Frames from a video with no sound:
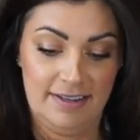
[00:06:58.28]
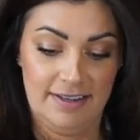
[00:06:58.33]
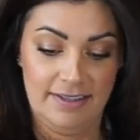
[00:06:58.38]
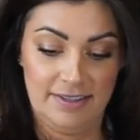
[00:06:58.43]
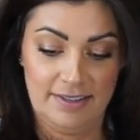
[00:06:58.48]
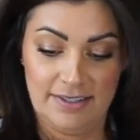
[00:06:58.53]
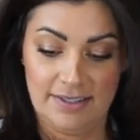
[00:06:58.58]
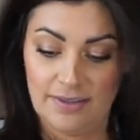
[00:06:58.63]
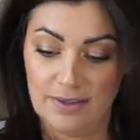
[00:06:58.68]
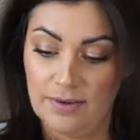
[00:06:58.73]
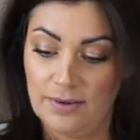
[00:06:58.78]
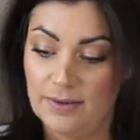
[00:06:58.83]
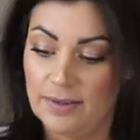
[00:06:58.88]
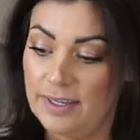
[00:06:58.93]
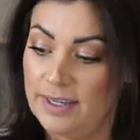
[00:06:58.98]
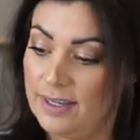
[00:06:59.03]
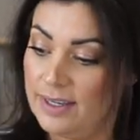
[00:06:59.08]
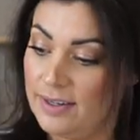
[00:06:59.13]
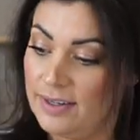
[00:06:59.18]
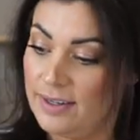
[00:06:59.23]
So
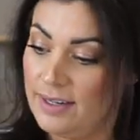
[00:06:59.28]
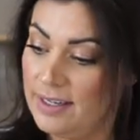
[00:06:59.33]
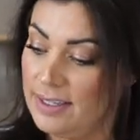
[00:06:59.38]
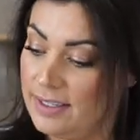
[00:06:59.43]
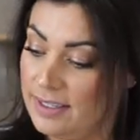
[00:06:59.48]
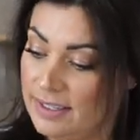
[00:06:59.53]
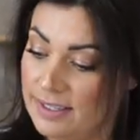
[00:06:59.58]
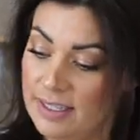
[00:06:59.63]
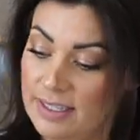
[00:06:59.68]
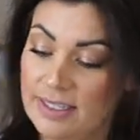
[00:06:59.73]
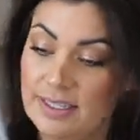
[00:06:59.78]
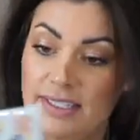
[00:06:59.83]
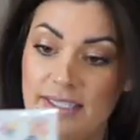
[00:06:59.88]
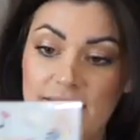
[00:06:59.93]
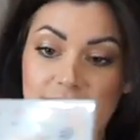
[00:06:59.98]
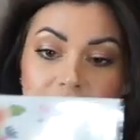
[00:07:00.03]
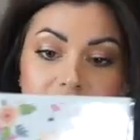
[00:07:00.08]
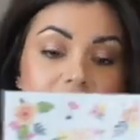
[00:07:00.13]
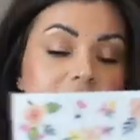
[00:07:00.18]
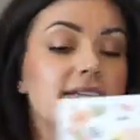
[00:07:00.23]
here is the
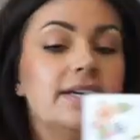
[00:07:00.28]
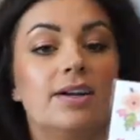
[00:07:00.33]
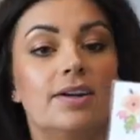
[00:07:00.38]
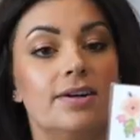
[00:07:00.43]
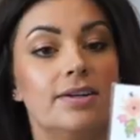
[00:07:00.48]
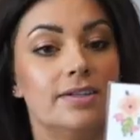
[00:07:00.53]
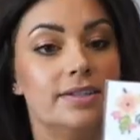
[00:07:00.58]
sticker